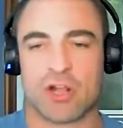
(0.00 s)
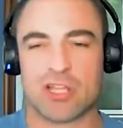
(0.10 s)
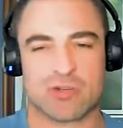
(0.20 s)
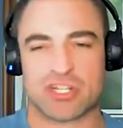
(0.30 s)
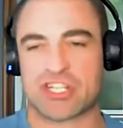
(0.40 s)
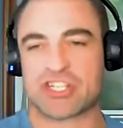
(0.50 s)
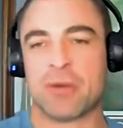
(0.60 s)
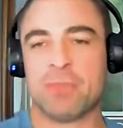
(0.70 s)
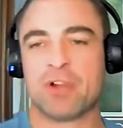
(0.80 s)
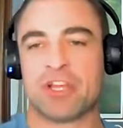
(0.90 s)
Otherwise, we're just
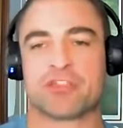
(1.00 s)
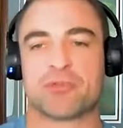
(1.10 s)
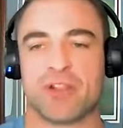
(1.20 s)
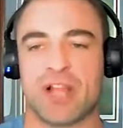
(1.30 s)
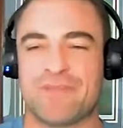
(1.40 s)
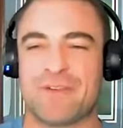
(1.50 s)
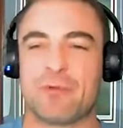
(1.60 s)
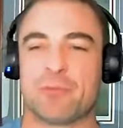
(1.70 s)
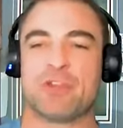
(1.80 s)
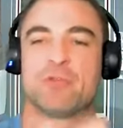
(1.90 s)
stumbling through life and
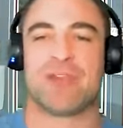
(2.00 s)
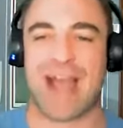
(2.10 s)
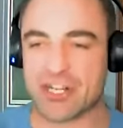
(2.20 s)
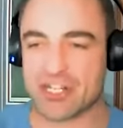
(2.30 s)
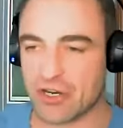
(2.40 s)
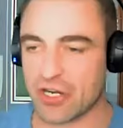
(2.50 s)
we're being reactionary.